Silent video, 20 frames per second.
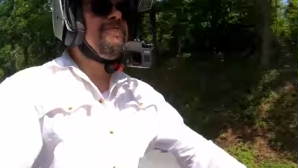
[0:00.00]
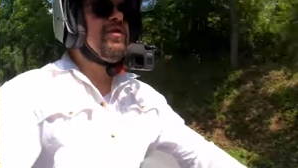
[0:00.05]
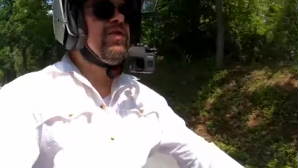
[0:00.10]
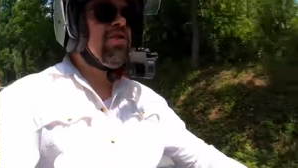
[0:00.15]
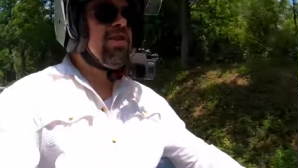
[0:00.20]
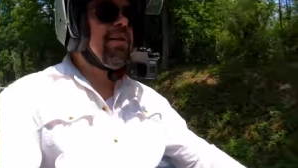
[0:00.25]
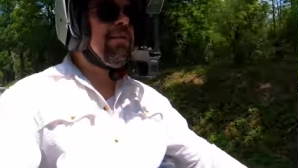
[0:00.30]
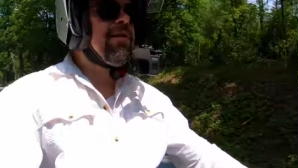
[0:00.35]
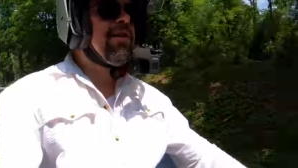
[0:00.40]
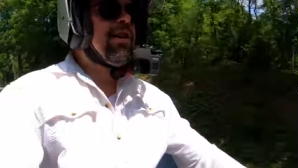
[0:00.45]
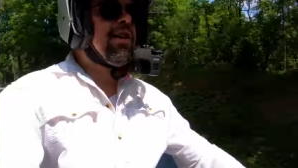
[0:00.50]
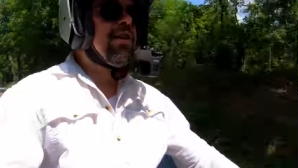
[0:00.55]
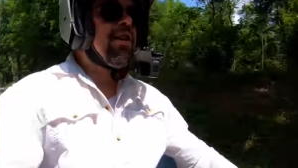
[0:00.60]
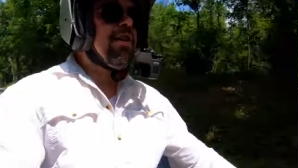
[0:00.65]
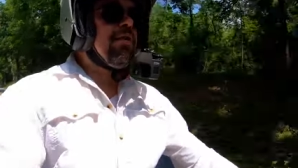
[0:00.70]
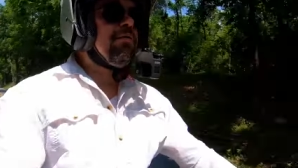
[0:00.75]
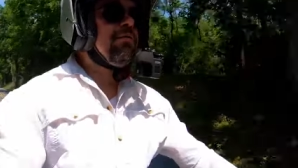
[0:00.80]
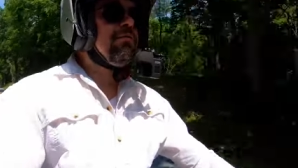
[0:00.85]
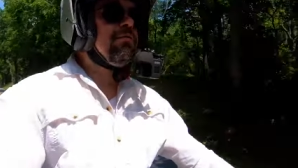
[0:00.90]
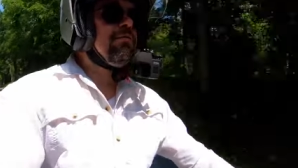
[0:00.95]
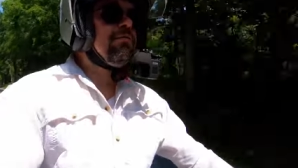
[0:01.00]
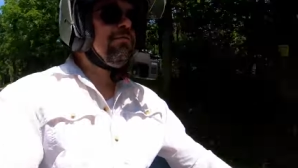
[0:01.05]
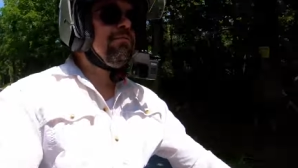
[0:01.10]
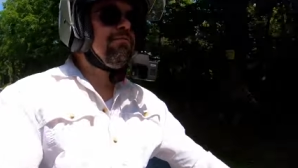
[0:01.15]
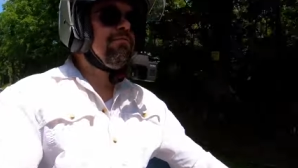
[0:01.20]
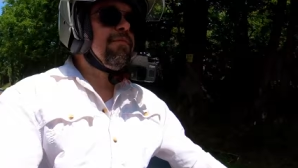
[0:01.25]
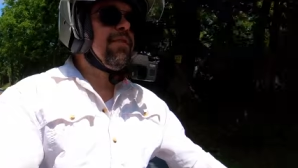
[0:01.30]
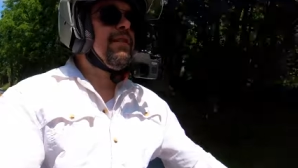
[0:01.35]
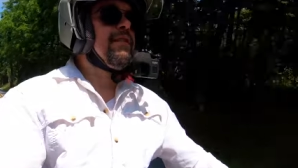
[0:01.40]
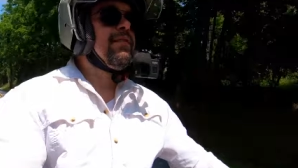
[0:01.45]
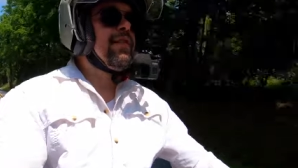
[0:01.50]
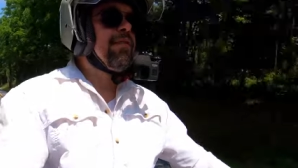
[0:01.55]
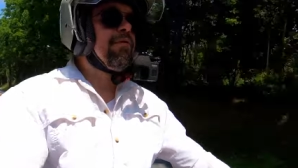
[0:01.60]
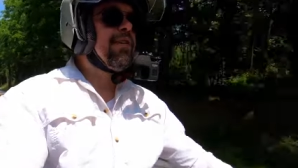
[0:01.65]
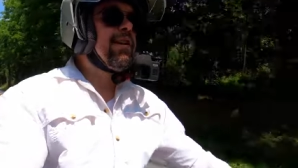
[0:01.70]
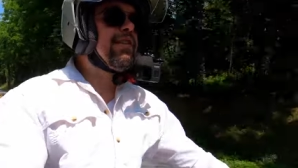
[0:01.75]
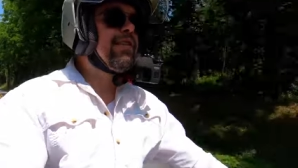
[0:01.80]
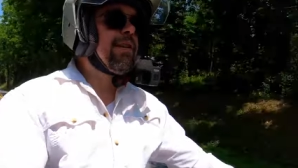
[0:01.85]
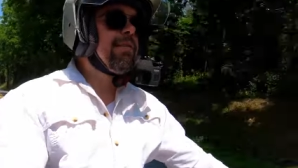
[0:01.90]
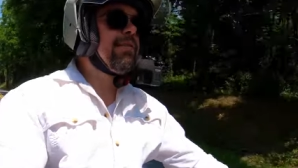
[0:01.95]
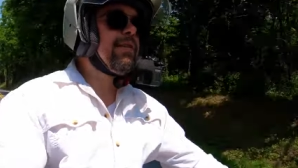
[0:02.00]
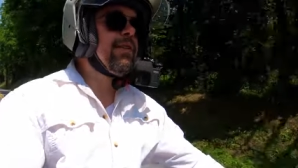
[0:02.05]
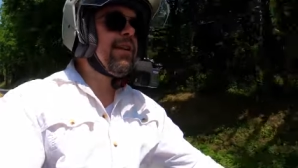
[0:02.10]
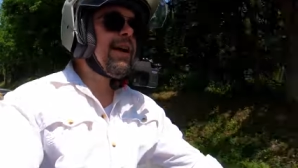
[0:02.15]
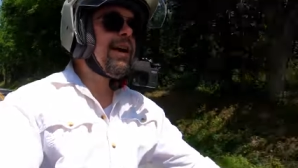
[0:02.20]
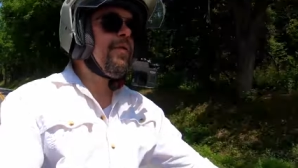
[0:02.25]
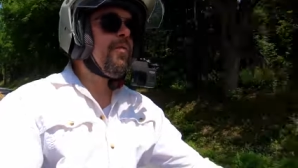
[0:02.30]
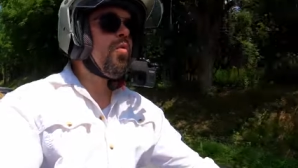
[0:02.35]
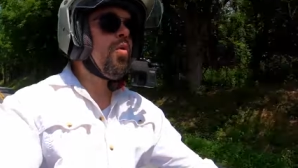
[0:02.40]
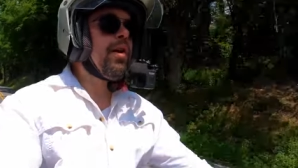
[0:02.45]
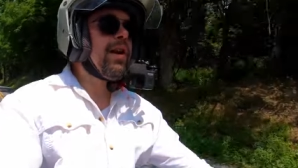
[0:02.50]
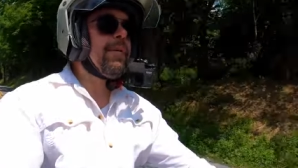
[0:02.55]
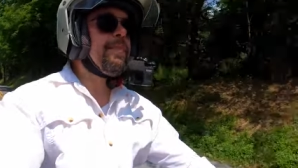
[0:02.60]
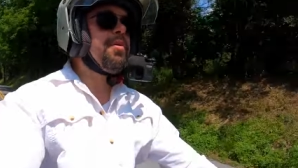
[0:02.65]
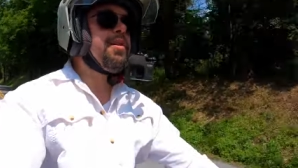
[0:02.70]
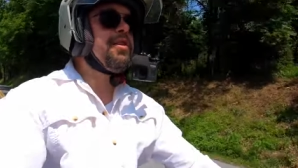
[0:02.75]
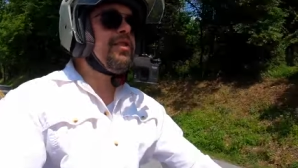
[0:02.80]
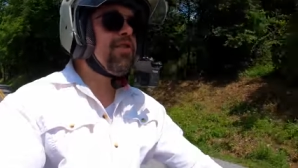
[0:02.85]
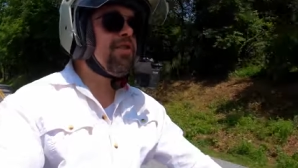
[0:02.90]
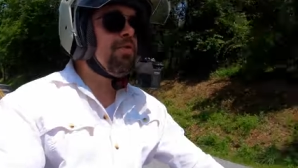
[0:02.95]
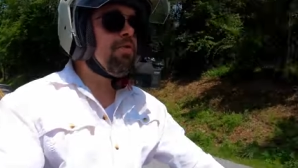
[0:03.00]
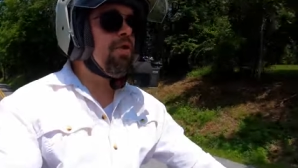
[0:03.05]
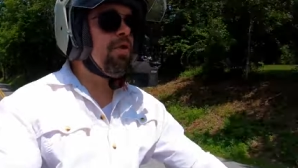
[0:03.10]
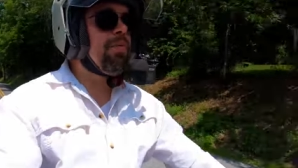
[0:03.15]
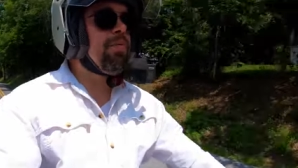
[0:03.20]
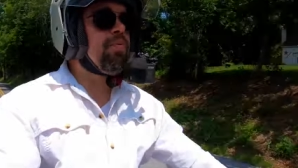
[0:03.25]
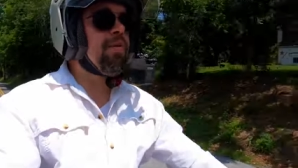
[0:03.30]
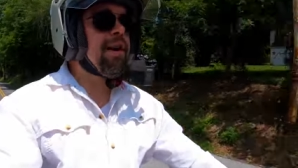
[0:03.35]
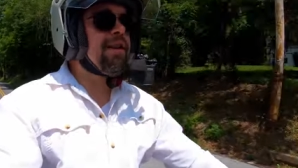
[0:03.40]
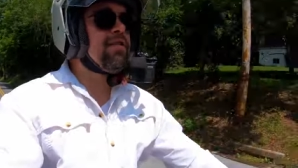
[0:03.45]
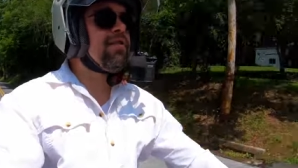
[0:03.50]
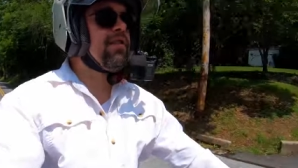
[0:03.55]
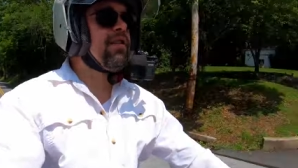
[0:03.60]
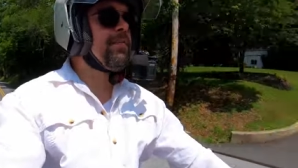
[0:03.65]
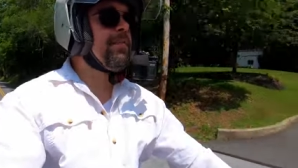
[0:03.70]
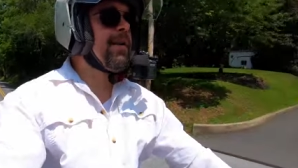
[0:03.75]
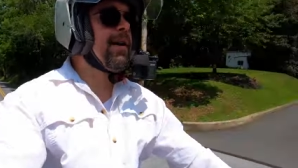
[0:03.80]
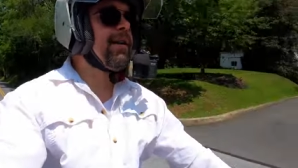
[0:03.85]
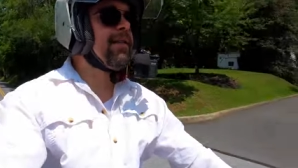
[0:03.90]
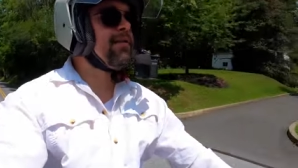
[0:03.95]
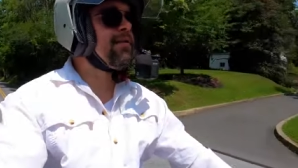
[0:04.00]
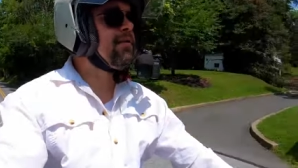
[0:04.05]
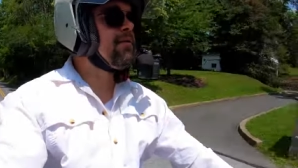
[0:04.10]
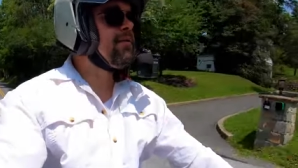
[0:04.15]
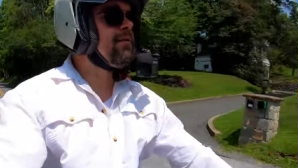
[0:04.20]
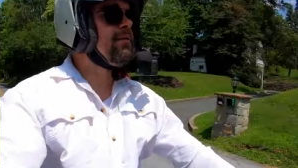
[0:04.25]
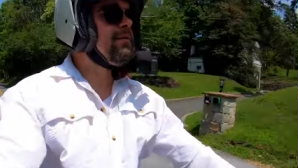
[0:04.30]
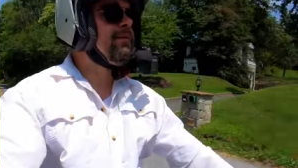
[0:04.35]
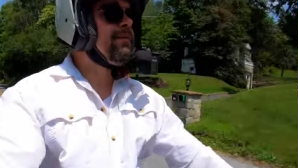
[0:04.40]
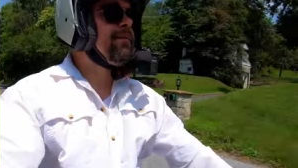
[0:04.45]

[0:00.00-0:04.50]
seem to go they really seem to not want to put dual brakes on their bikes